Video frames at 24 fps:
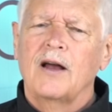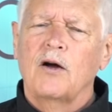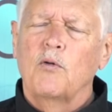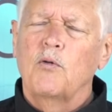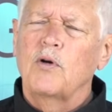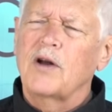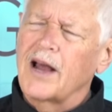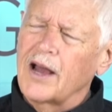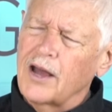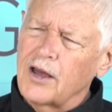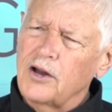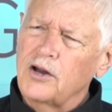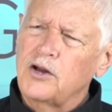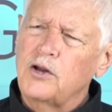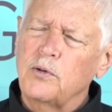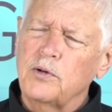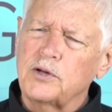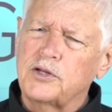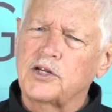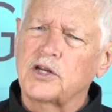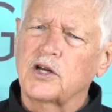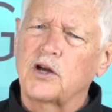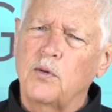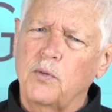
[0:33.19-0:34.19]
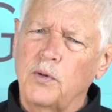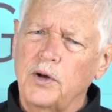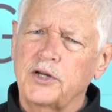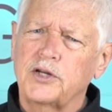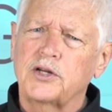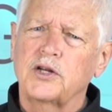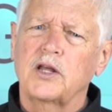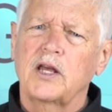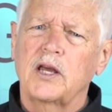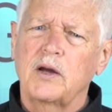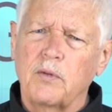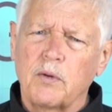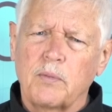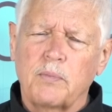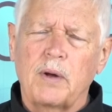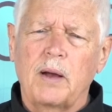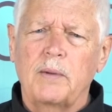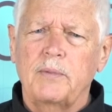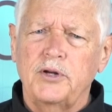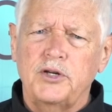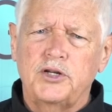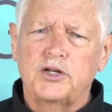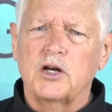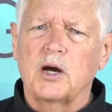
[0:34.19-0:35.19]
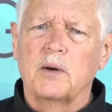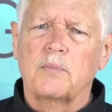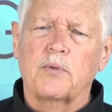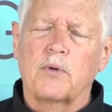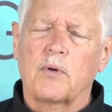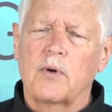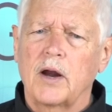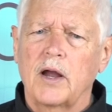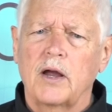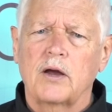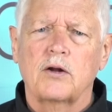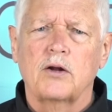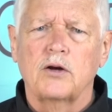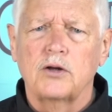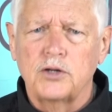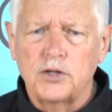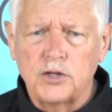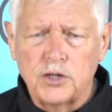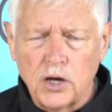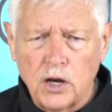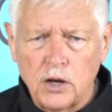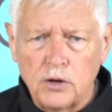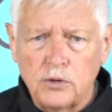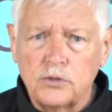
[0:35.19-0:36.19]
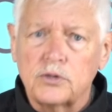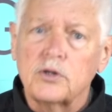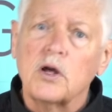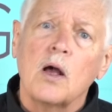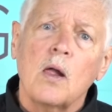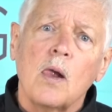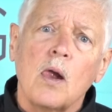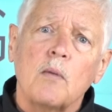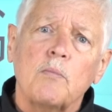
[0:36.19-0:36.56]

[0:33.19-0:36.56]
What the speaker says: we're not going to do it sequentially, we'll probably jump around on shows,